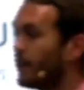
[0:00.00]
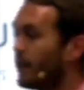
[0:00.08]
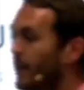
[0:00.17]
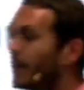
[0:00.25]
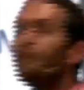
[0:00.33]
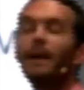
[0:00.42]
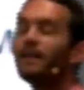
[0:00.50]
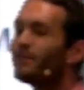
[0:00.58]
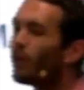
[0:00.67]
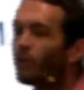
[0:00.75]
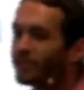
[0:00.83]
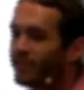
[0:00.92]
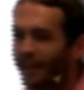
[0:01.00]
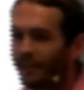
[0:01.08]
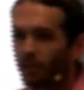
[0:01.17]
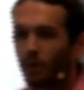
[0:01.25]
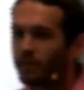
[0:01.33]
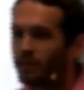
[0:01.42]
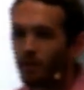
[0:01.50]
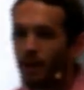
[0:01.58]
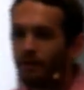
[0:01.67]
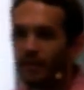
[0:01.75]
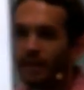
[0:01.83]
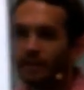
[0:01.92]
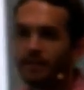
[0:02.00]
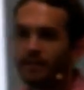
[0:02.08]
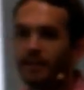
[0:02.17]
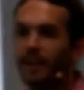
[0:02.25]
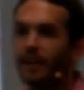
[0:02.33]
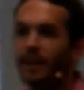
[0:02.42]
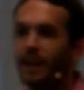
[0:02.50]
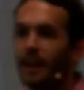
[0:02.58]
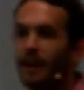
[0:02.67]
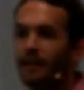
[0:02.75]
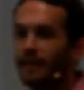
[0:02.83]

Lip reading: it makes no sense whatsoever then to say that